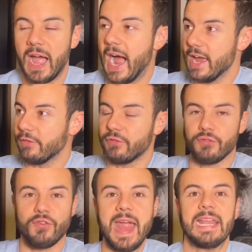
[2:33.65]
I
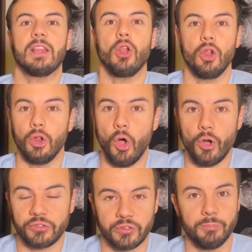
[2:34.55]
have read
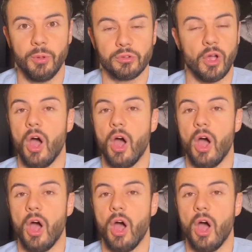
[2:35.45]
lots of books,